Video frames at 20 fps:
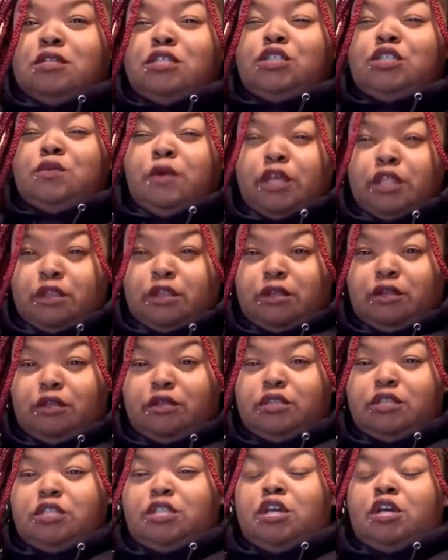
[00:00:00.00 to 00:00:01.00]
sweater.
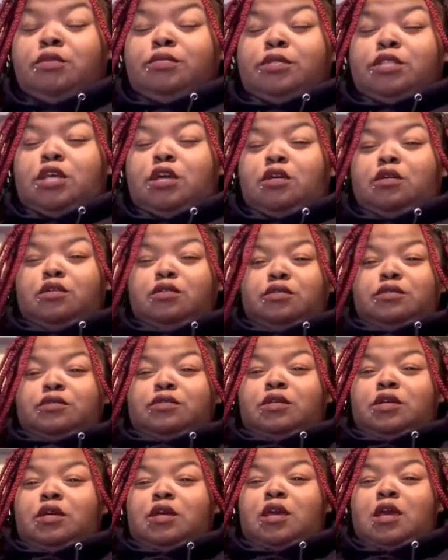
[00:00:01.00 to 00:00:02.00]
Dope so.
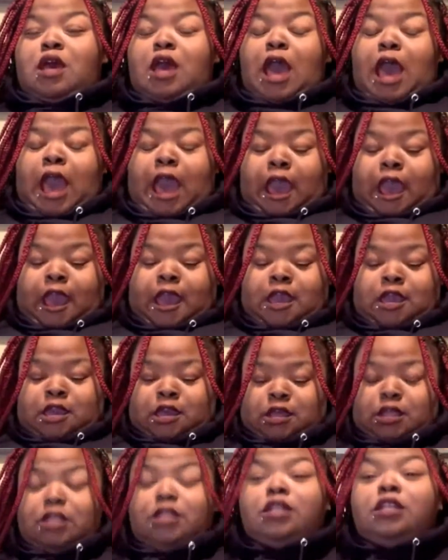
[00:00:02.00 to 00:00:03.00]

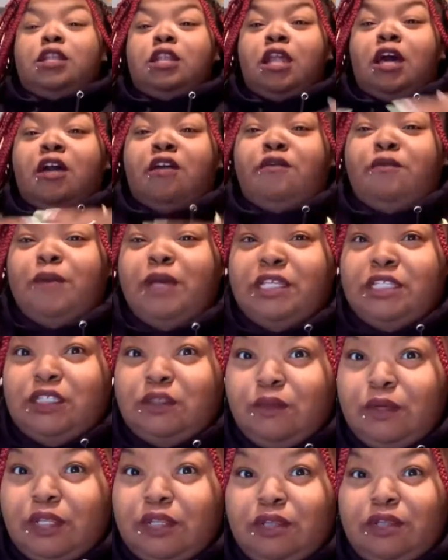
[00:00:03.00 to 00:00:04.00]
I love my
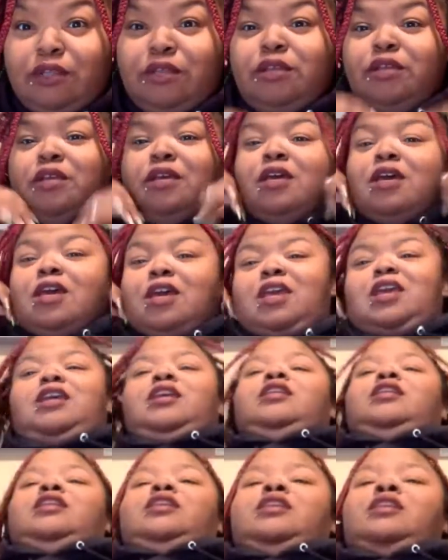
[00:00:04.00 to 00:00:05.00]
sweater.
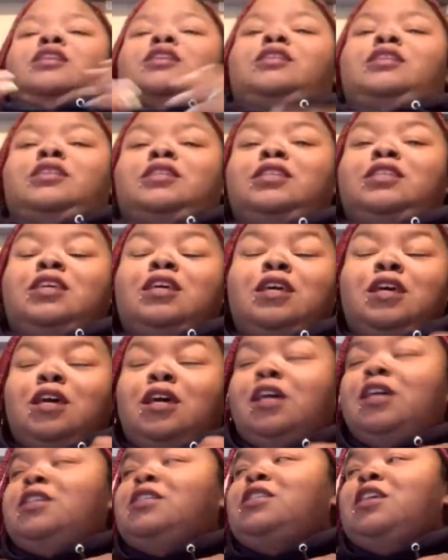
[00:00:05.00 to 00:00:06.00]
It is
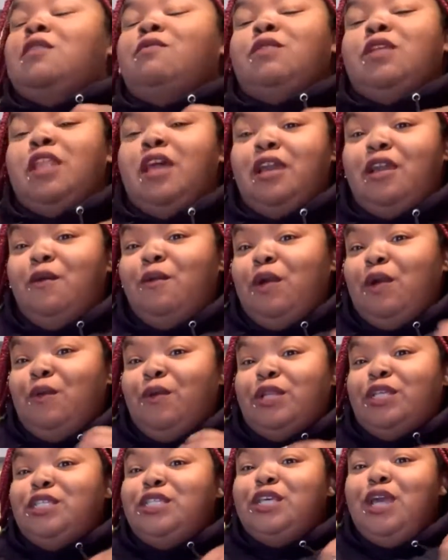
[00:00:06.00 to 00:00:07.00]
something I can wear
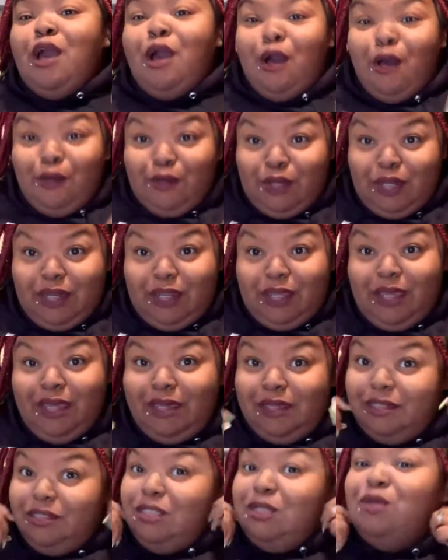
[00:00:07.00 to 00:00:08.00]
when it's cold in the
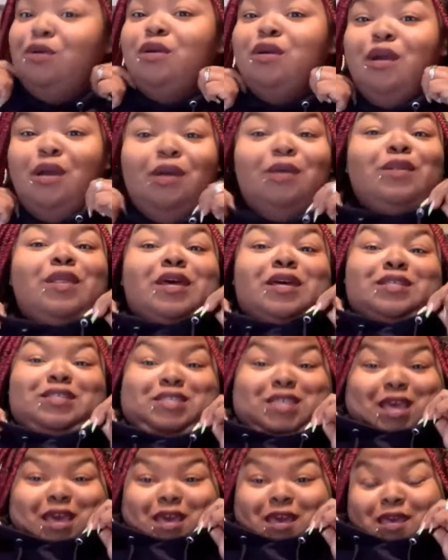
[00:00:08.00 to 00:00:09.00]
house or cold
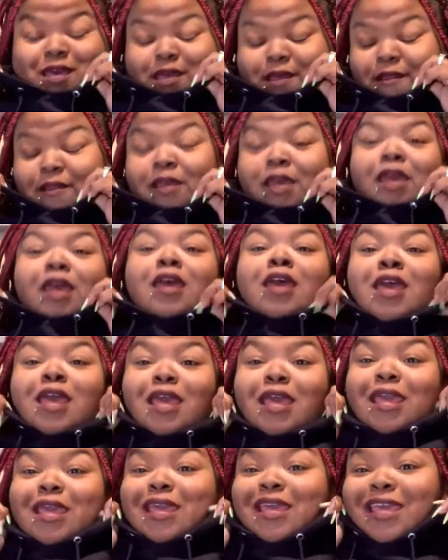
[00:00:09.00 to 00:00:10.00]
outside.
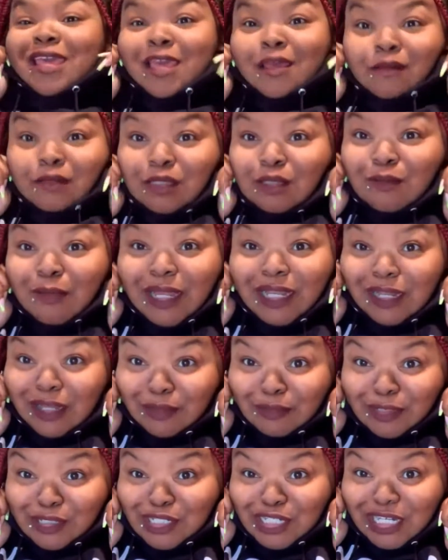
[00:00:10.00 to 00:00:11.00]
It keeps my
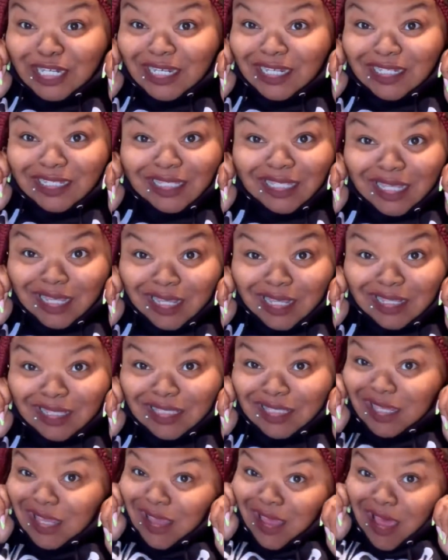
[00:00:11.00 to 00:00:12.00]
double chin
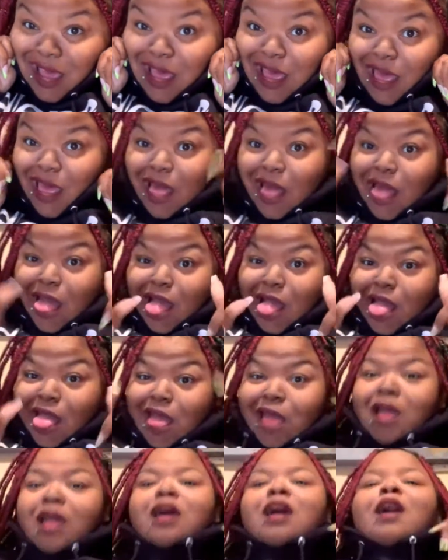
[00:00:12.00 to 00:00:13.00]
tucked.
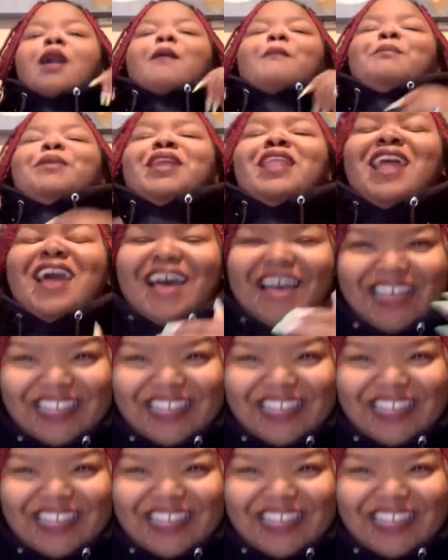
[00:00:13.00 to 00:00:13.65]
But